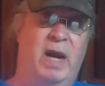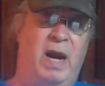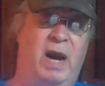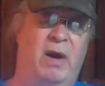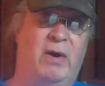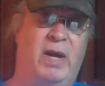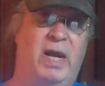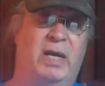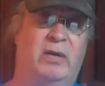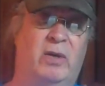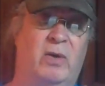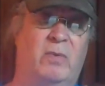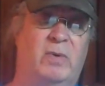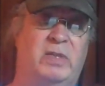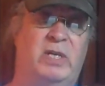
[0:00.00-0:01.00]
Herr
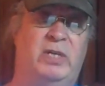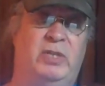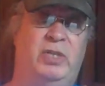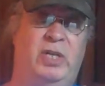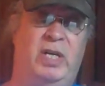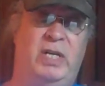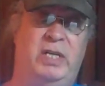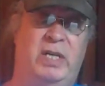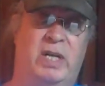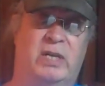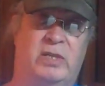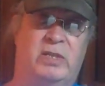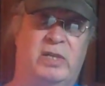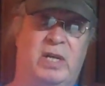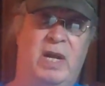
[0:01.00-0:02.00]
Hitler was a
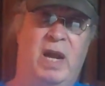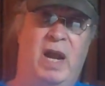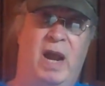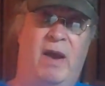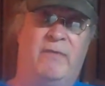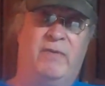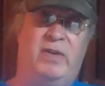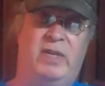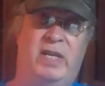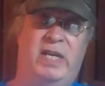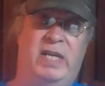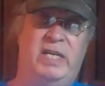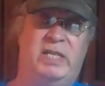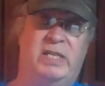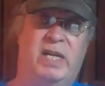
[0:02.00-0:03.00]
genius.
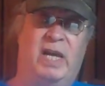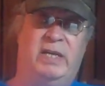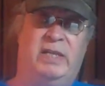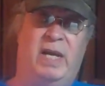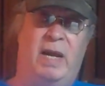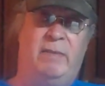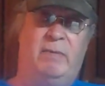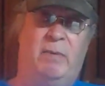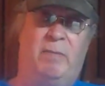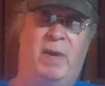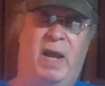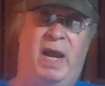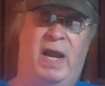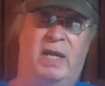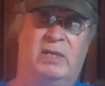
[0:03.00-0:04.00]
Everything he said came to
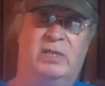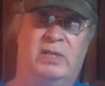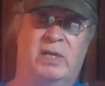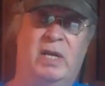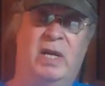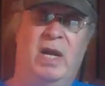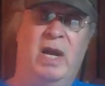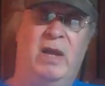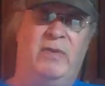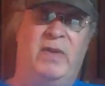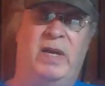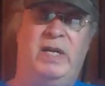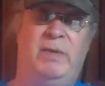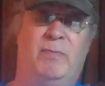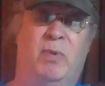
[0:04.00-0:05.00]
pass.
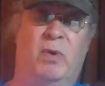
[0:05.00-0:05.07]
Then he